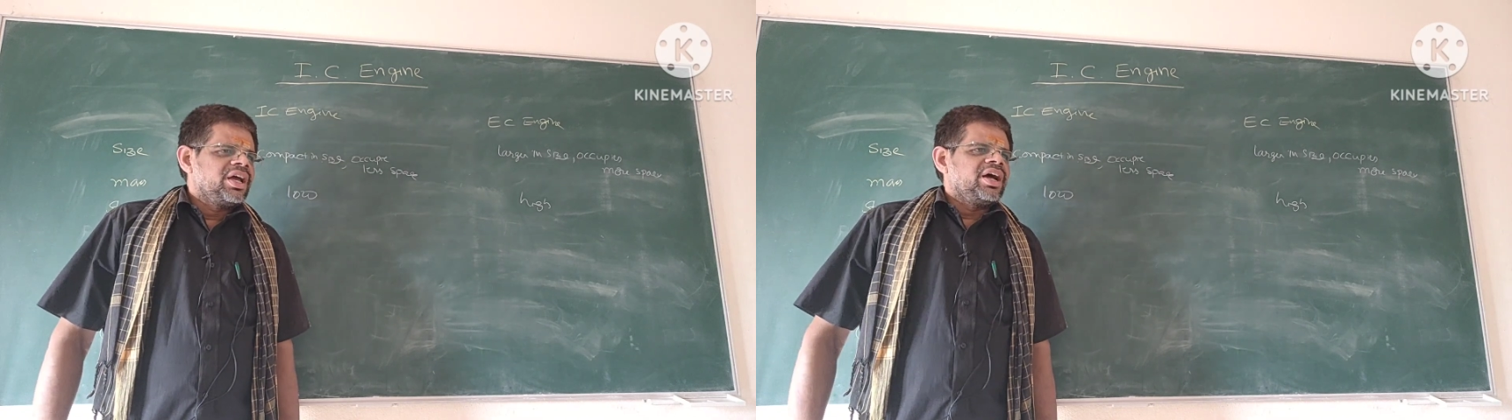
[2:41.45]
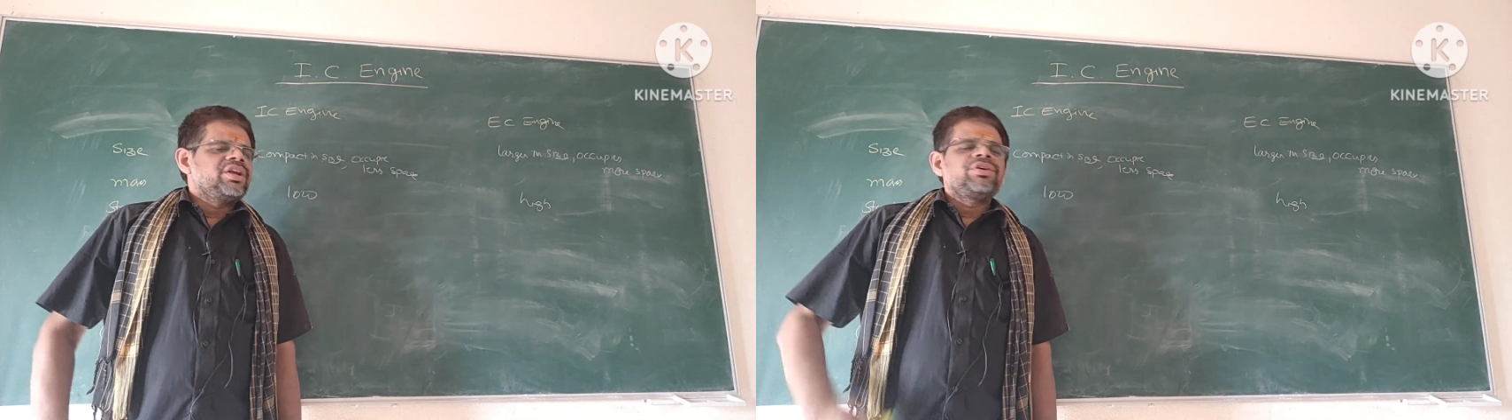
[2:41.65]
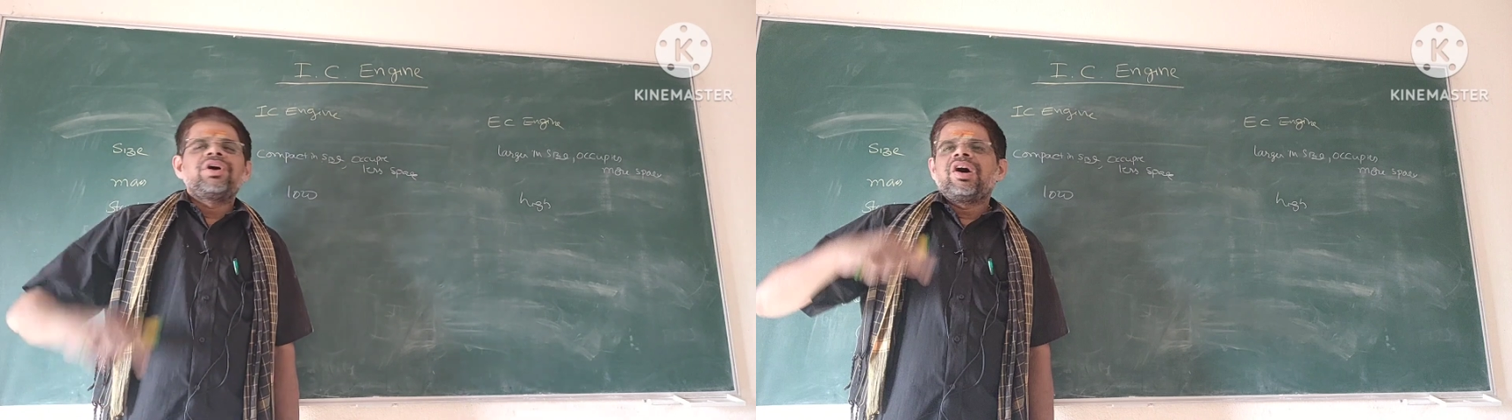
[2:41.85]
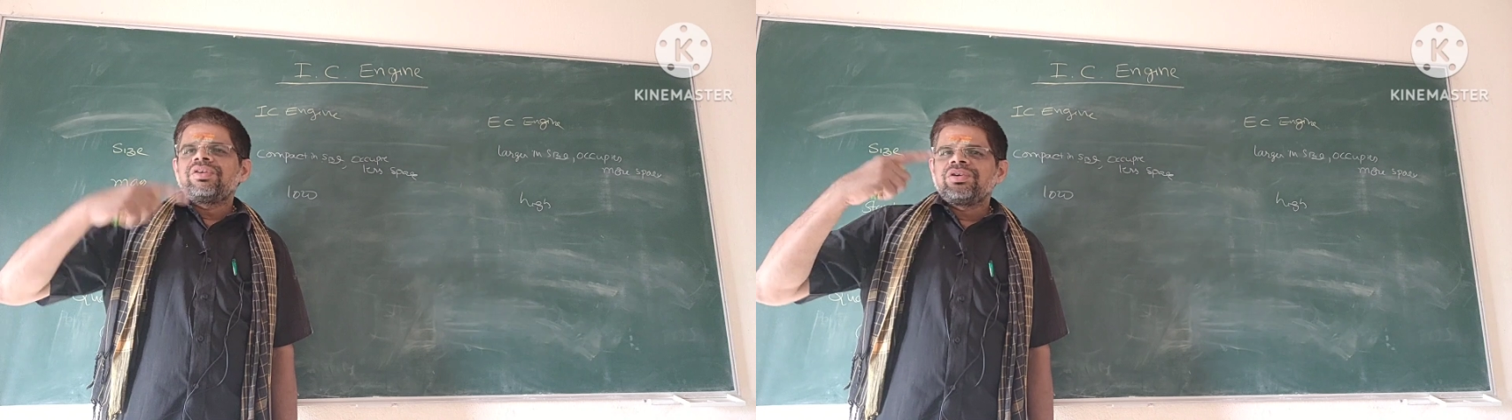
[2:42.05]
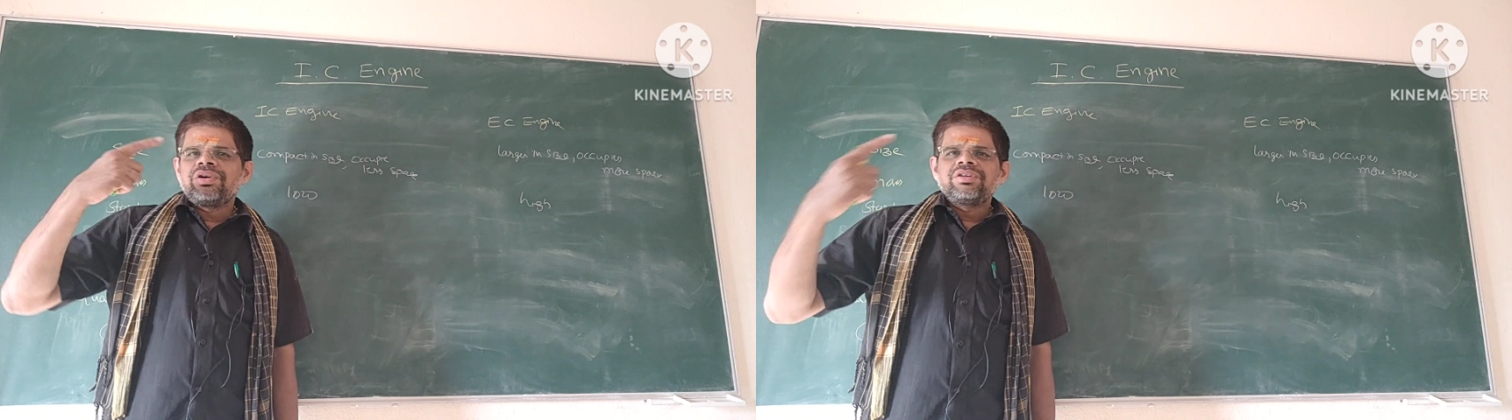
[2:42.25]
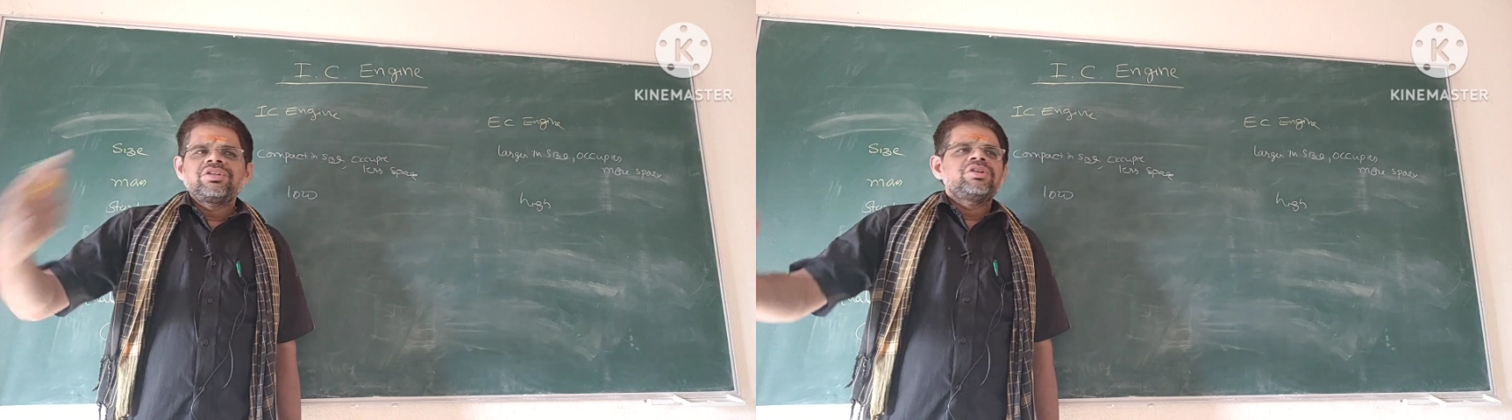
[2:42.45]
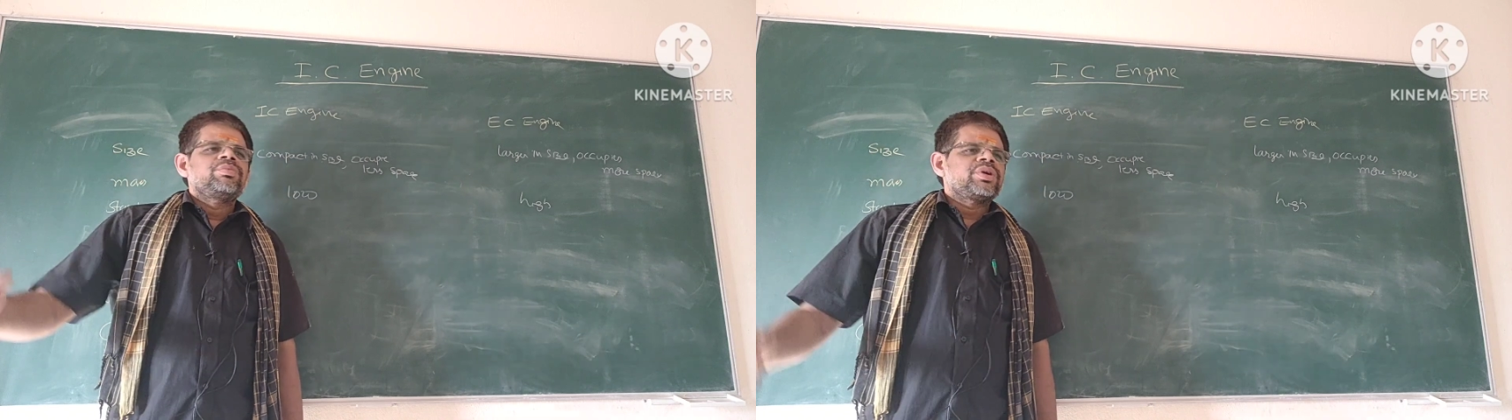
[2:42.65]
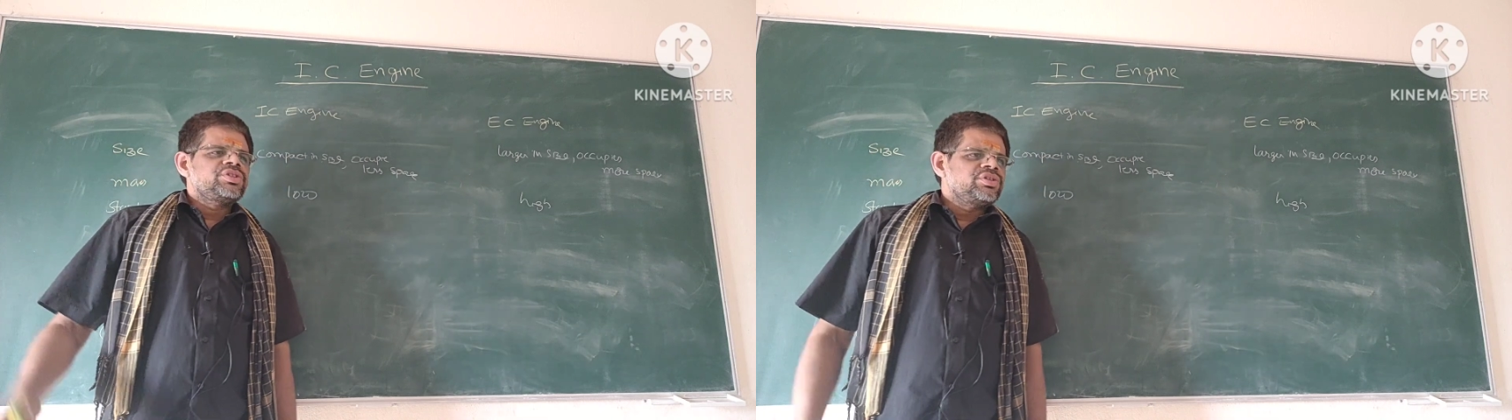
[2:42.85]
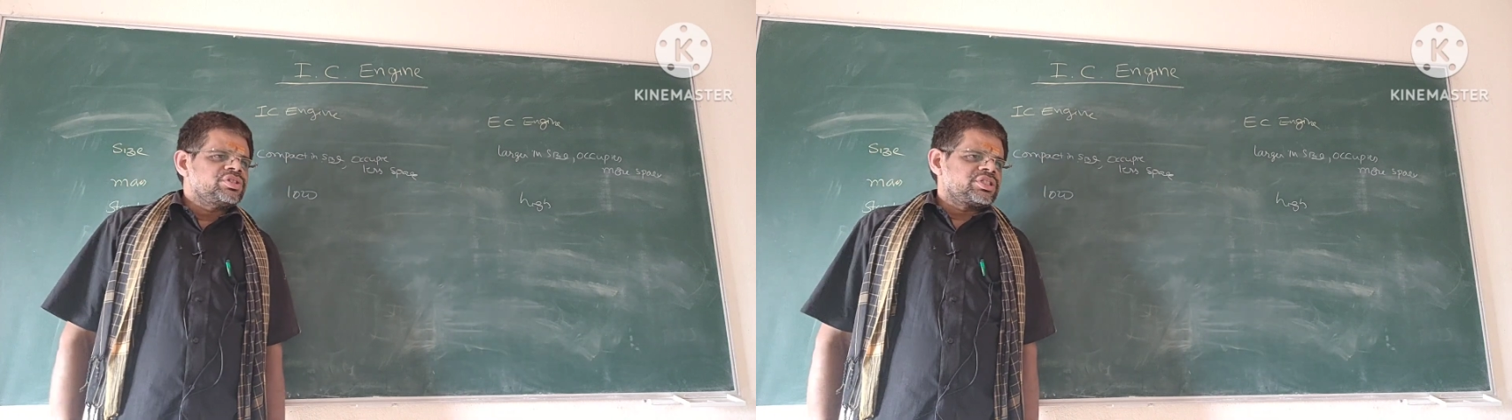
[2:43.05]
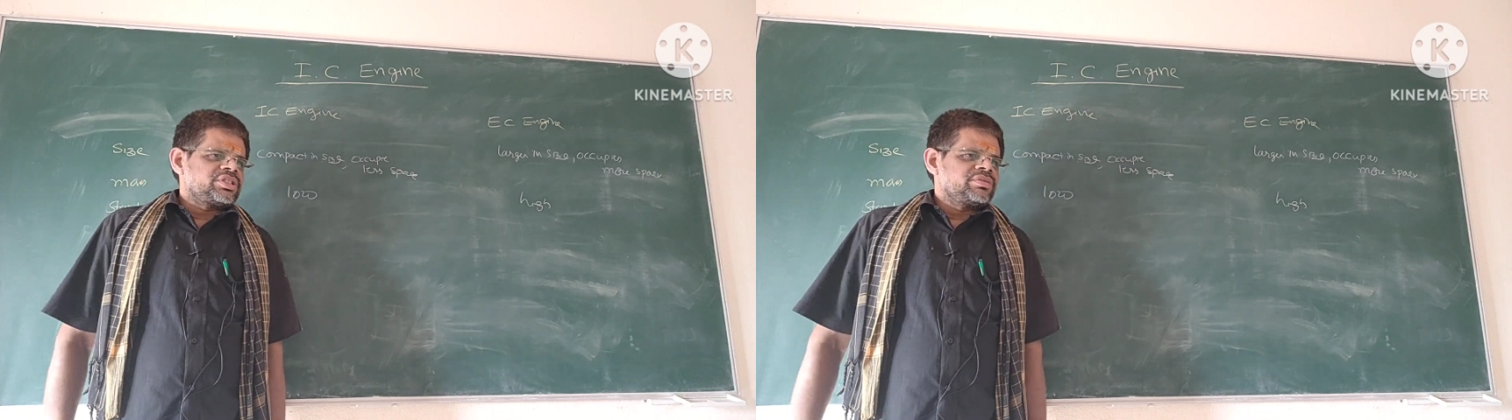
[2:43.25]
and you have to
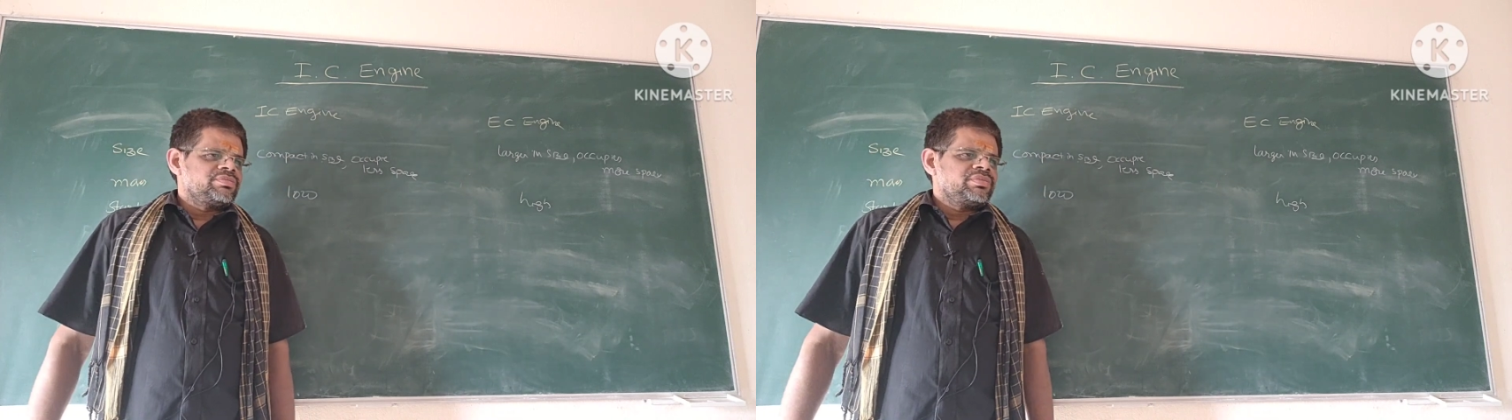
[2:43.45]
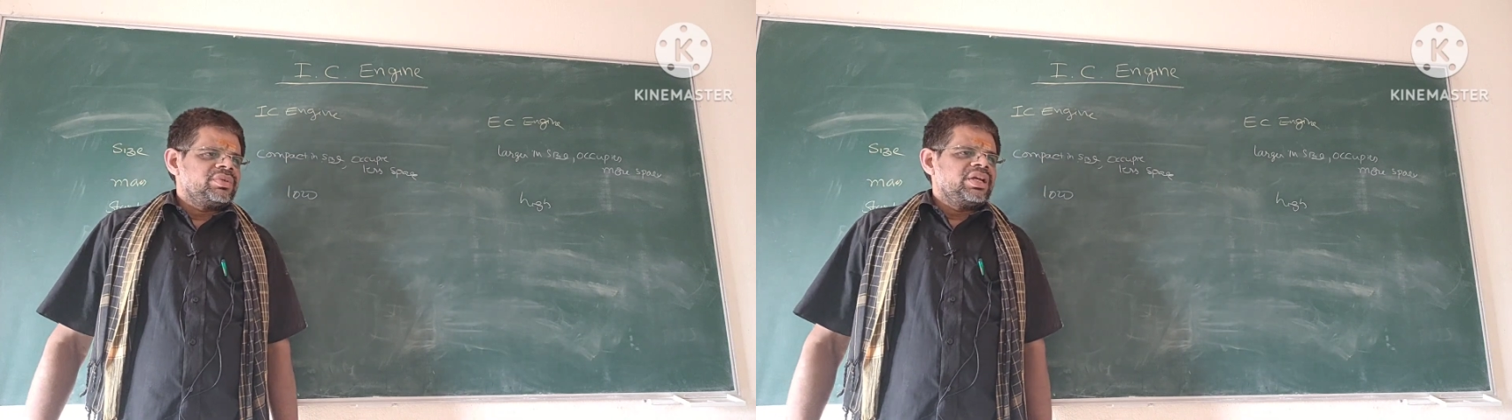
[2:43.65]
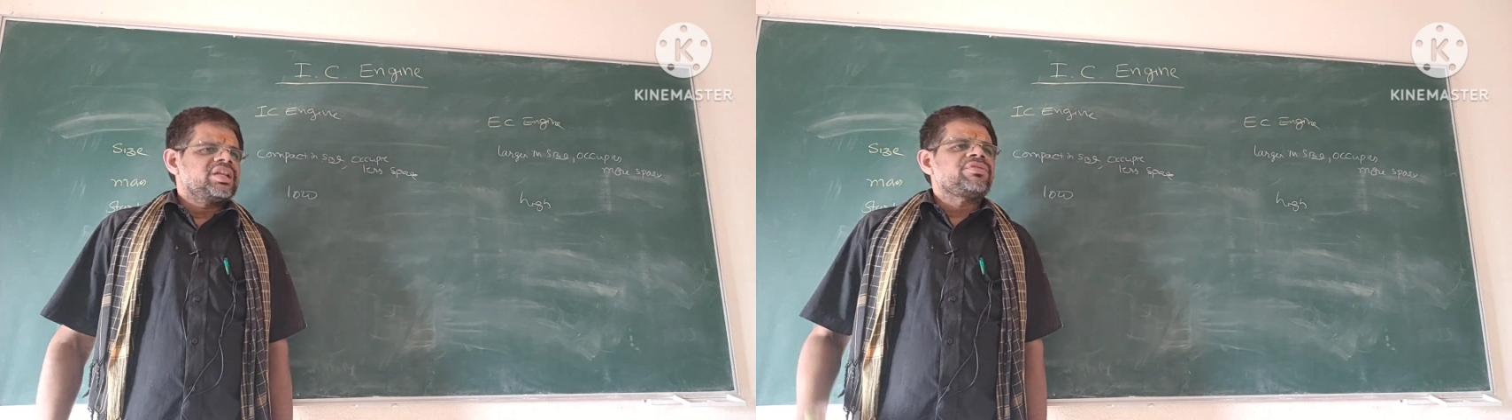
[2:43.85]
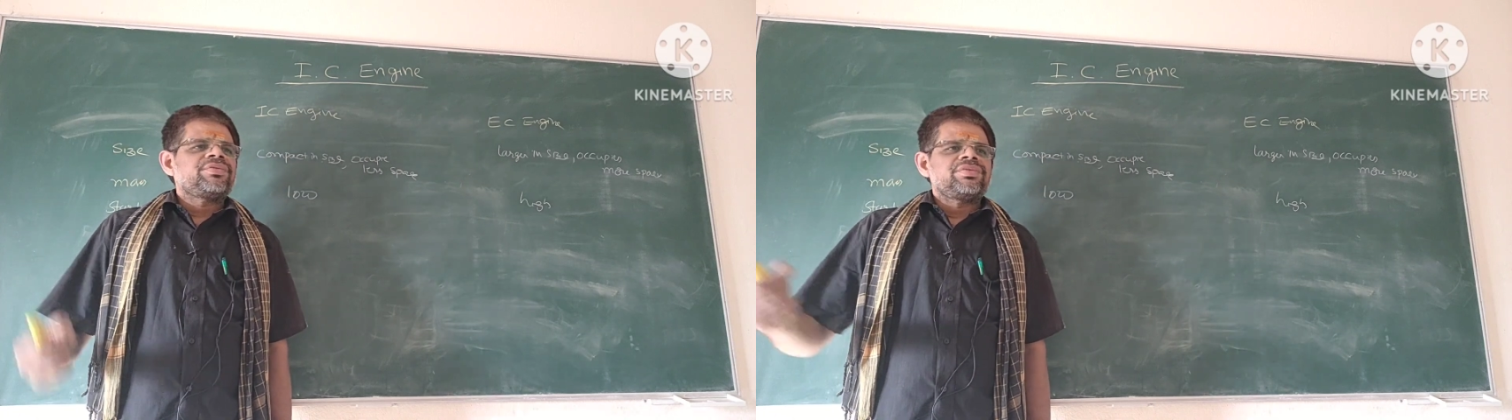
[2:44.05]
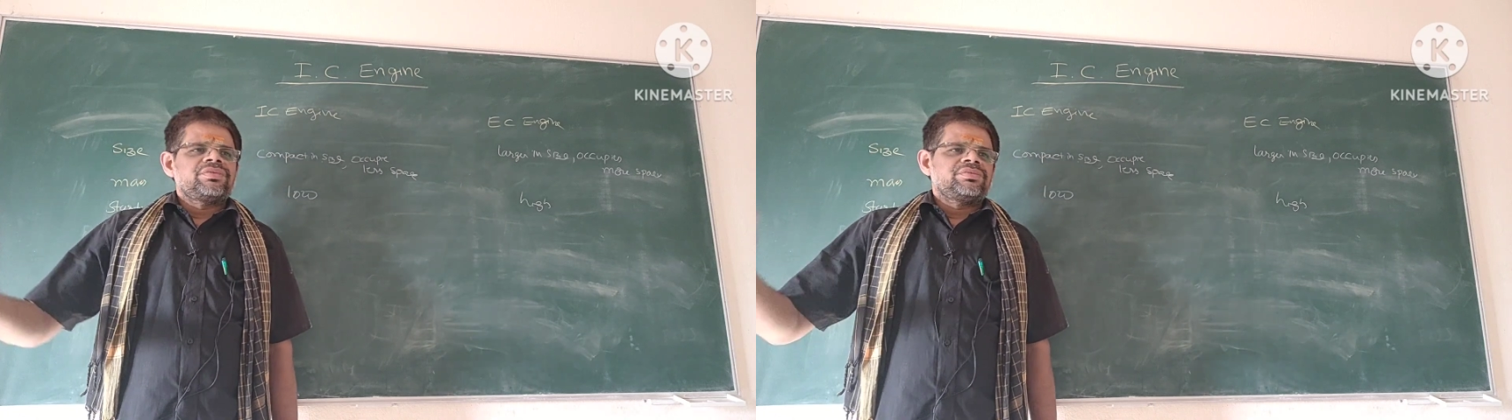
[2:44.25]
produce enough